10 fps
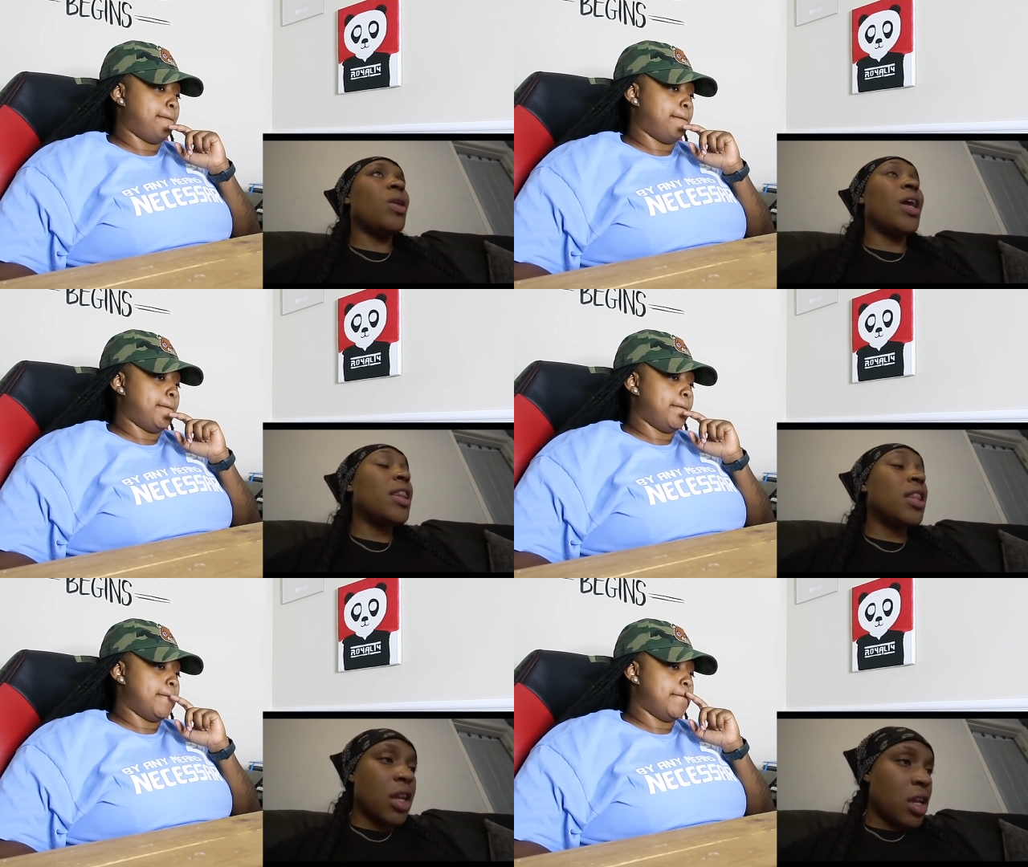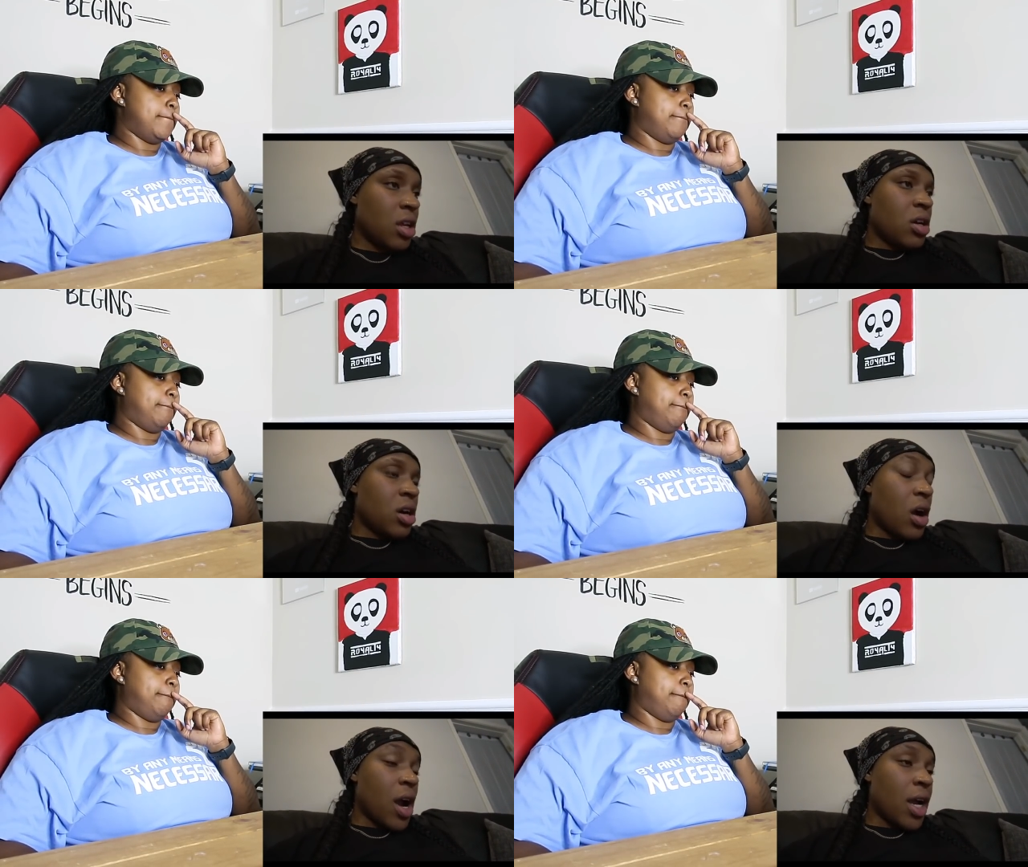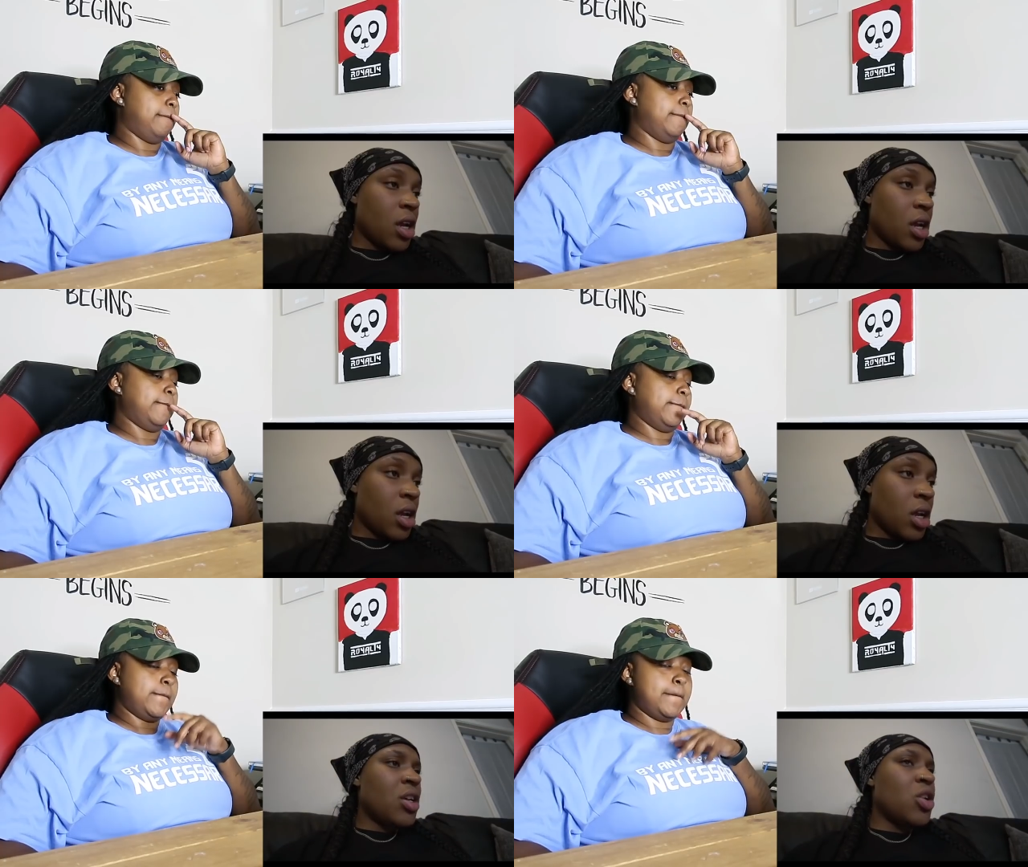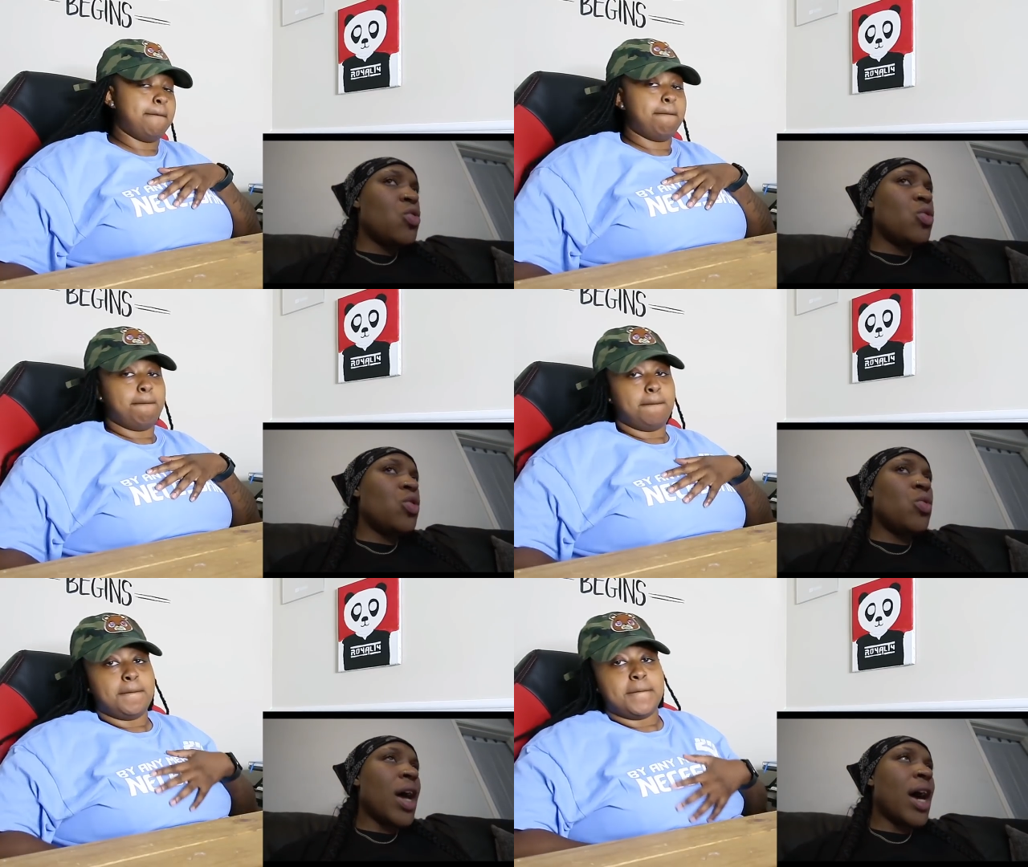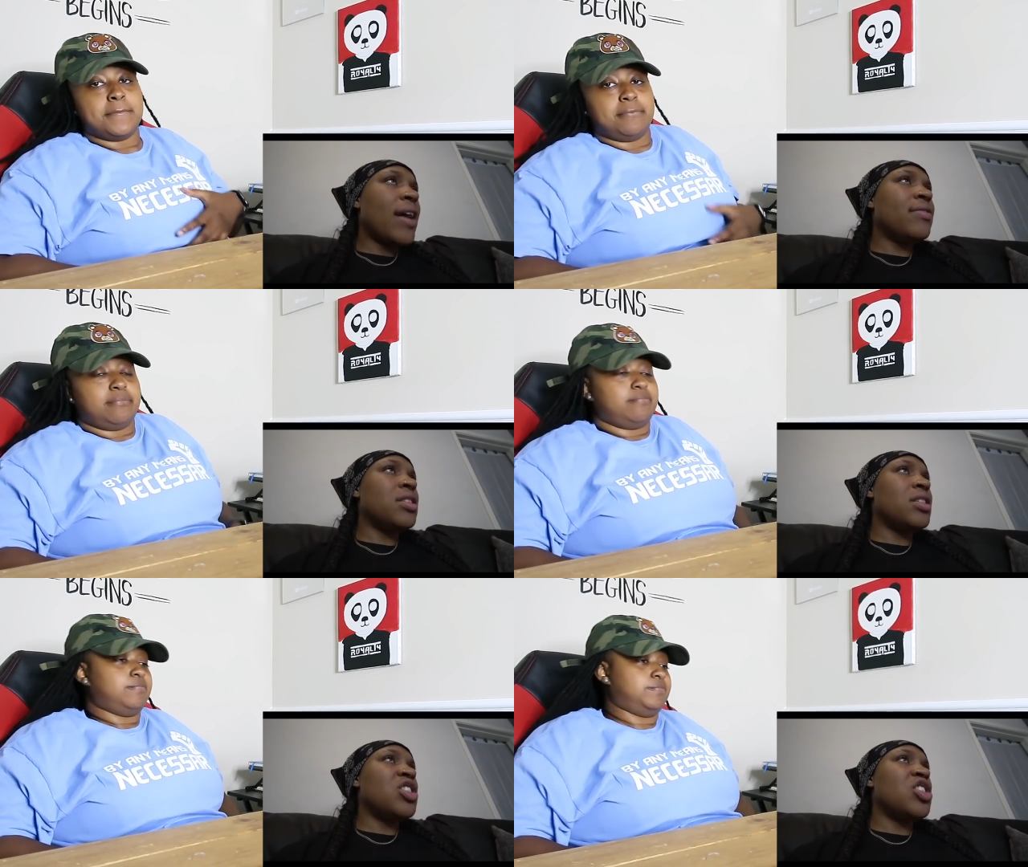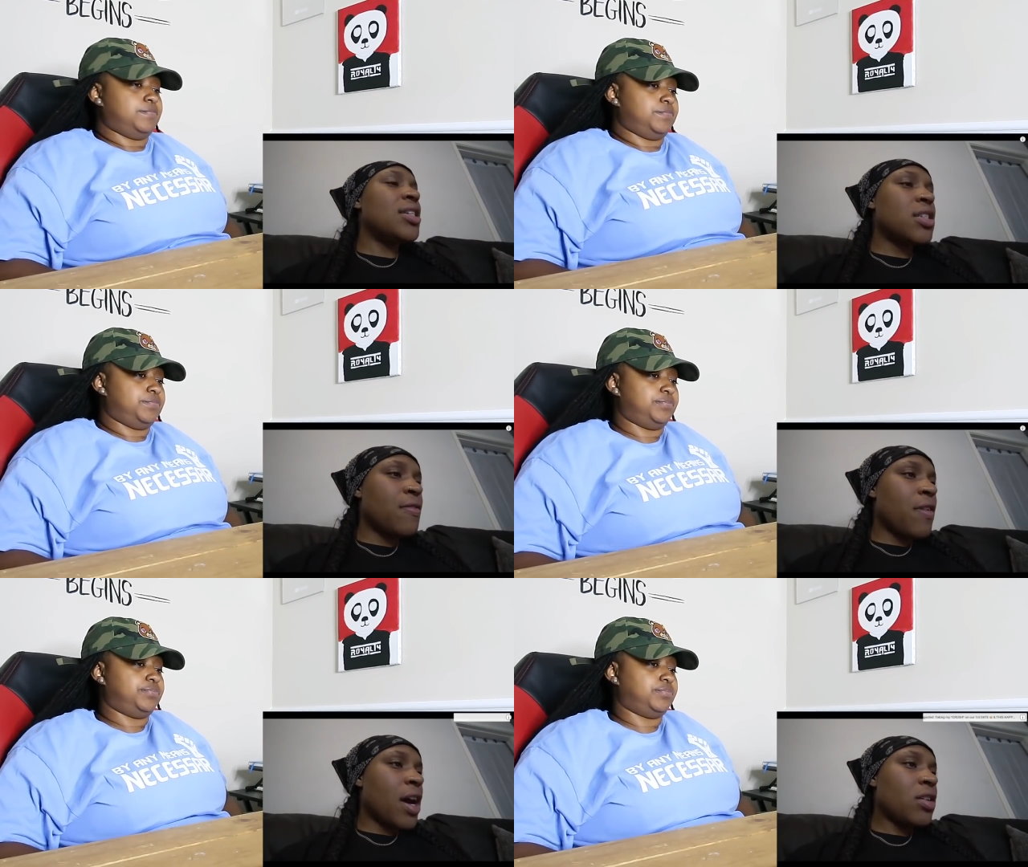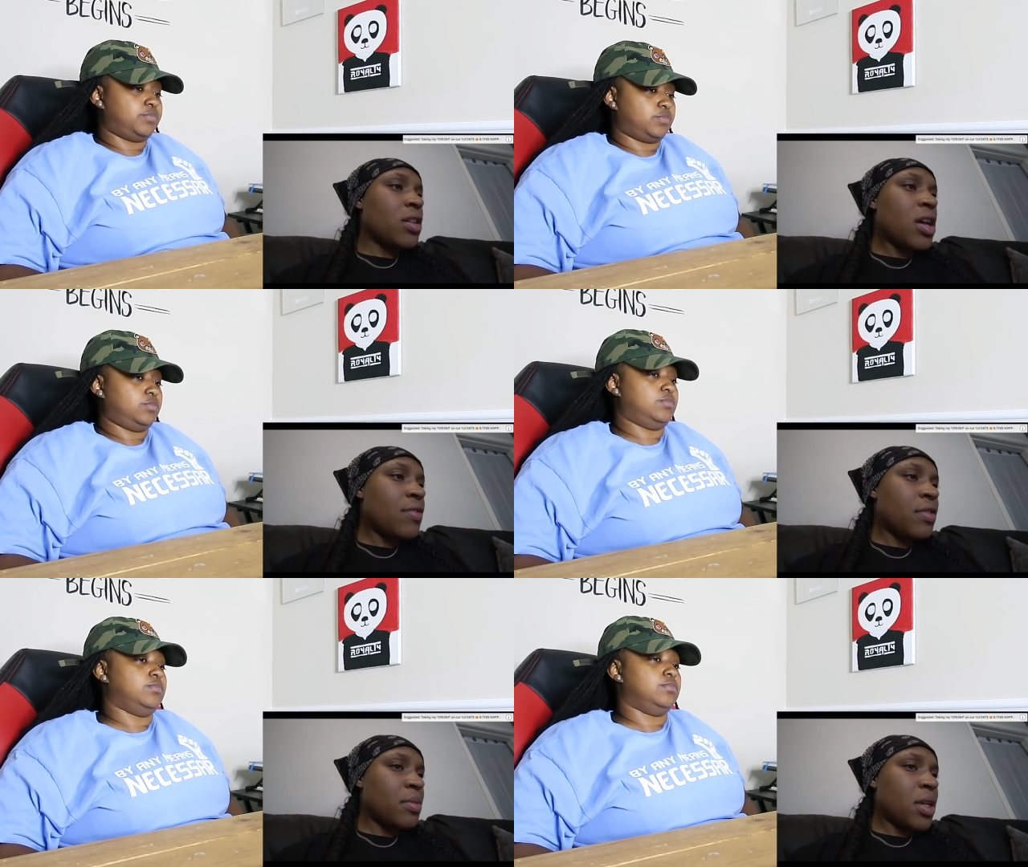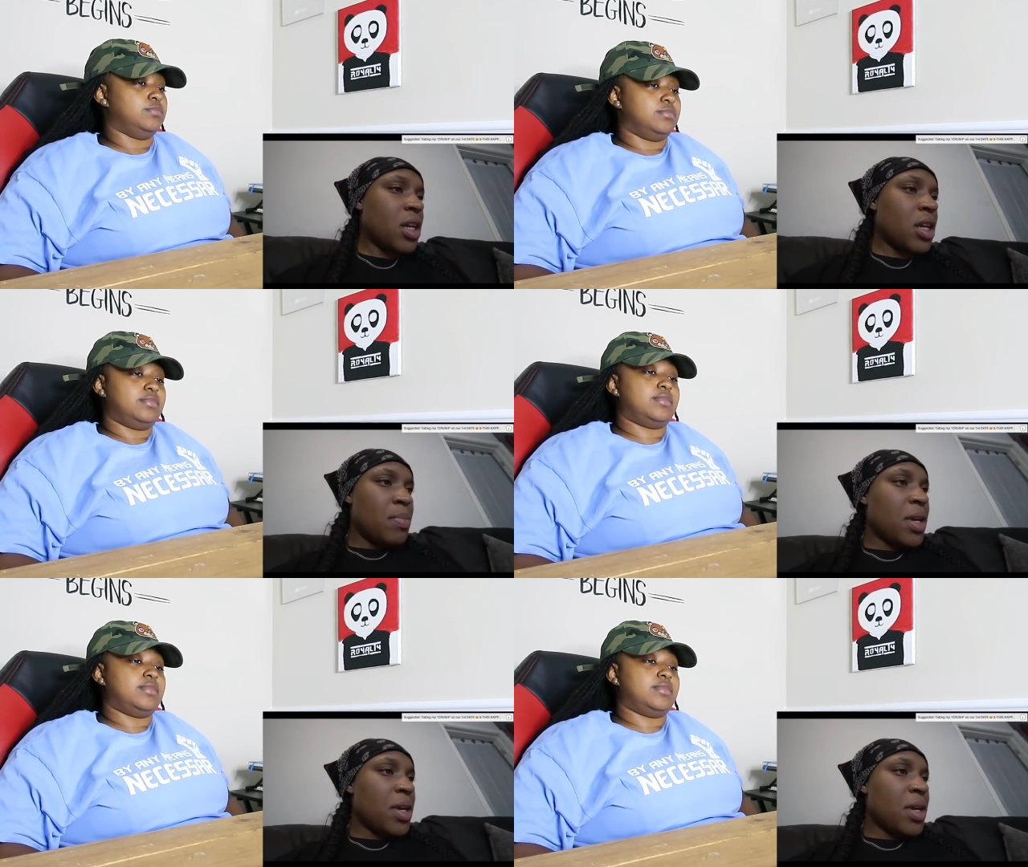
Speaker 1: know nothing. All right? You do not have to justify your love for me.